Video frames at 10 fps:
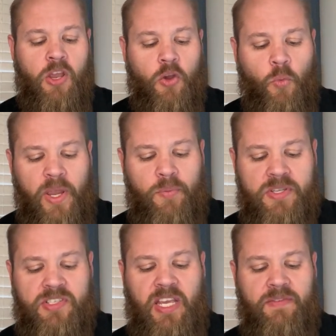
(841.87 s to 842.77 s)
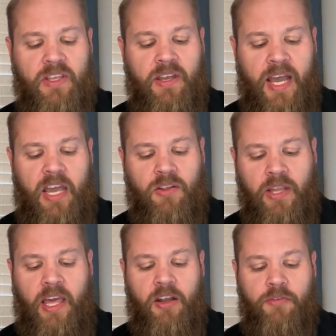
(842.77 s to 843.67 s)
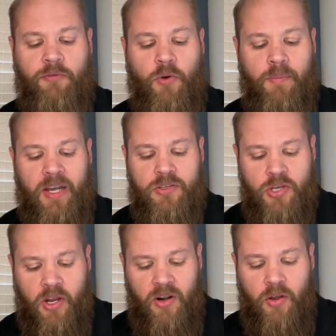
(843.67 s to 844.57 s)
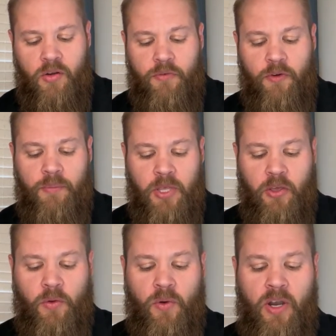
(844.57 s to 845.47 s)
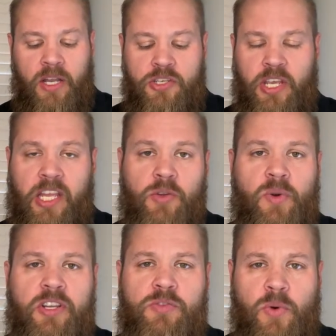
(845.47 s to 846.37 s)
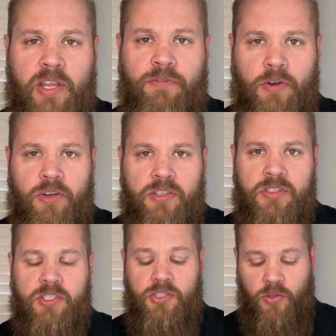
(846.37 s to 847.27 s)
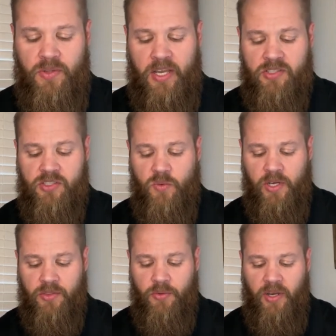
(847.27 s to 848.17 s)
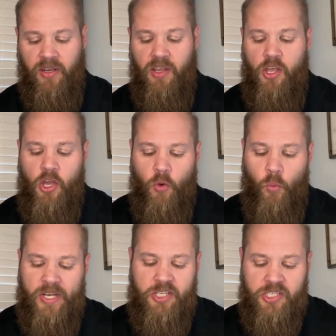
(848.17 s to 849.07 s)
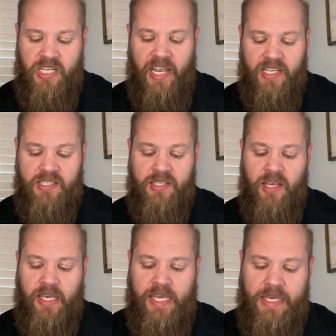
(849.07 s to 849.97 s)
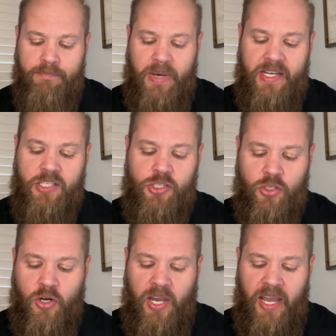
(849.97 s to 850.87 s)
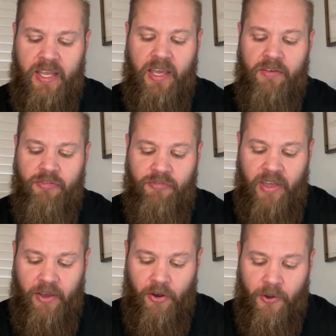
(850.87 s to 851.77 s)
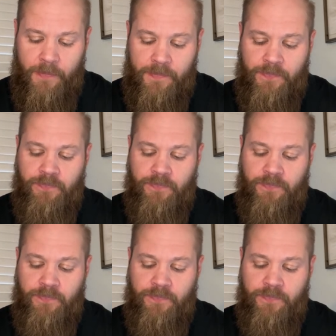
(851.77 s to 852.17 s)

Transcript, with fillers: We received denial letter for Mounjaro from you on January 21st, 2023, which states he must try and fail